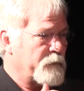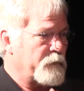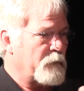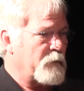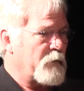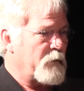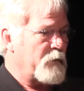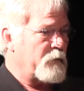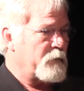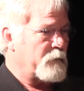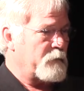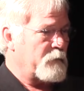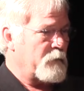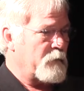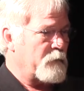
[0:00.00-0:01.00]
full-on
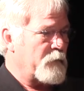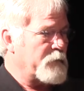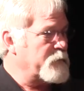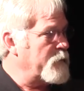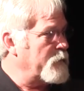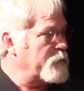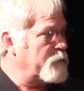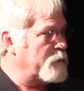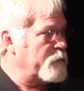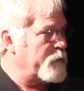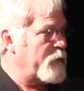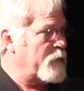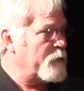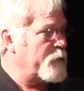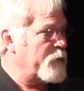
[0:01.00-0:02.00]
uh, residential
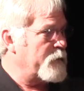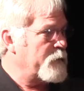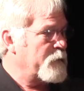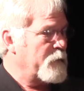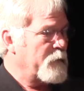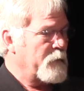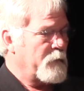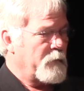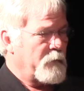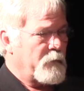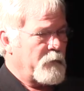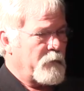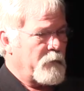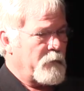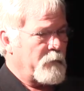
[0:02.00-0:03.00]
development.
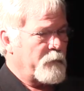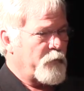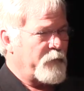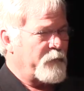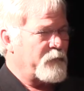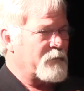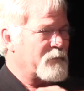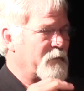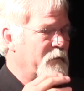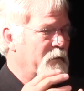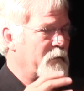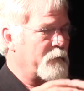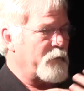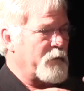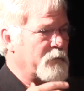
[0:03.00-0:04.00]
Uh, previously
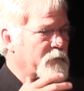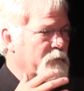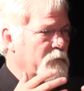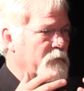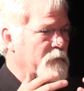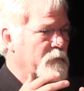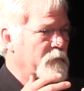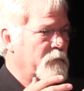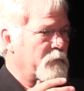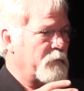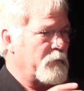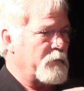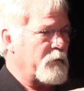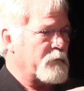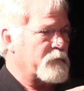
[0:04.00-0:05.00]
it had been zoned
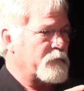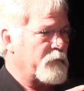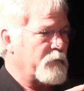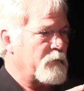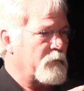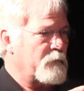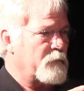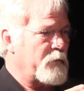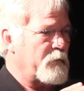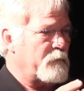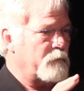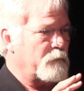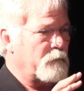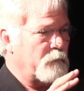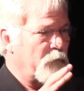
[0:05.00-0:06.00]
industrial and we
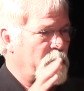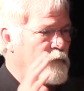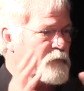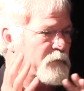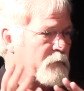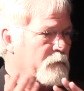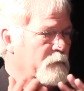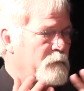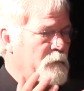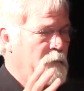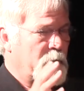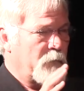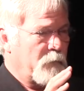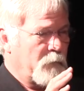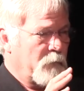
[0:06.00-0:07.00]
moved some,
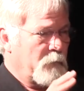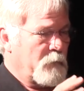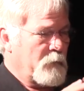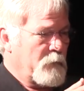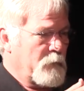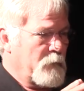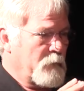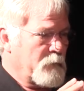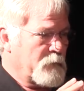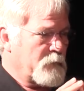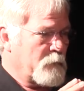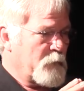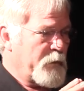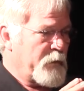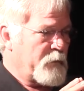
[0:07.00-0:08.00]

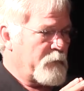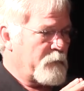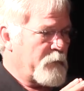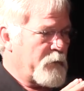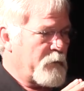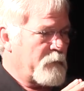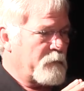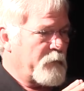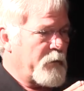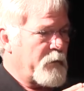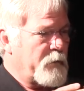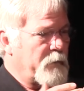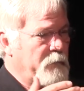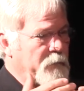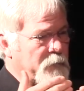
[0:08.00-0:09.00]
some land around. We
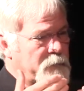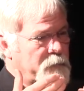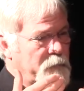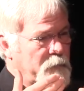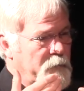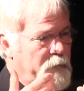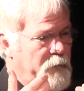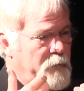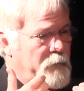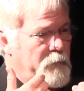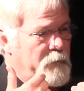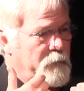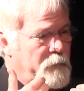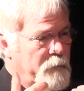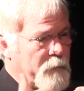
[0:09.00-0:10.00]
had industrial
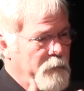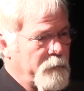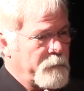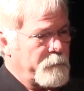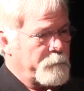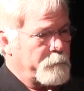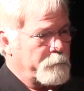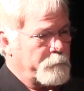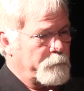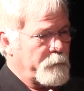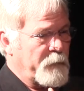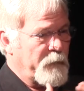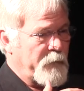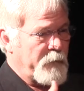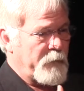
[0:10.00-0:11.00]
land um,
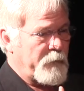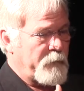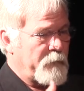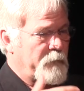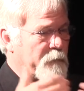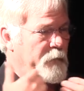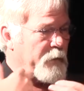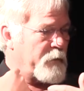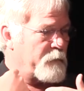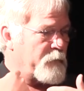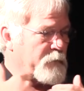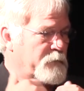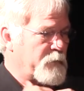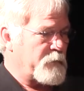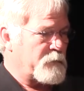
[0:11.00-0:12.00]
there and we had
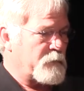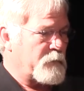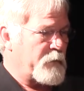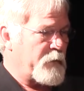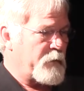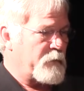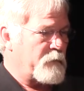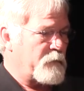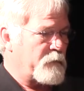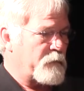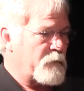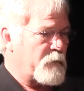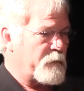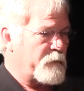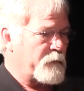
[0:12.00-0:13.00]
residential land
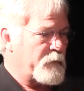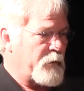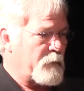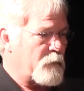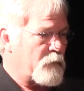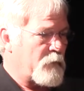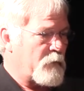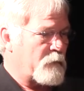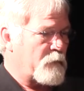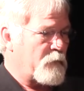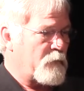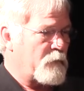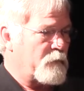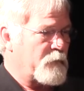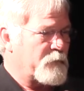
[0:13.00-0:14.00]
over off of Table Rock
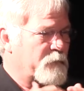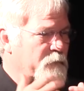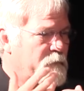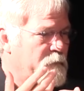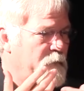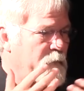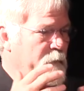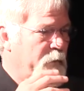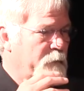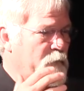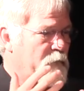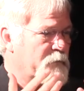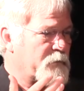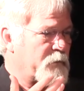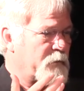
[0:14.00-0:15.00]
Road which really made
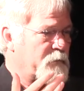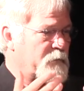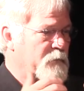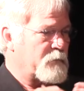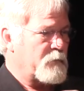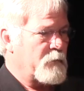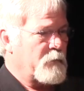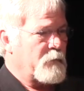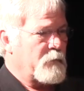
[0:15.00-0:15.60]
more sense